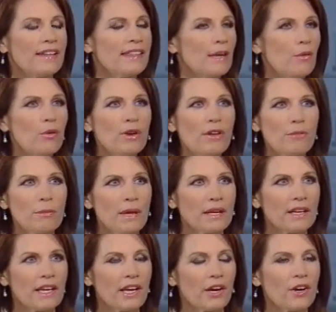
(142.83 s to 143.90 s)
They won't have
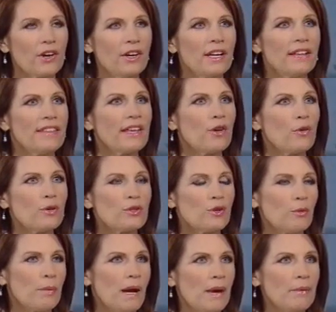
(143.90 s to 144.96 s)
Medicare. They go
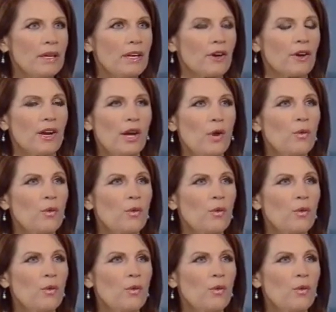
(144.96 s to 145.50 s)
into Obamacare.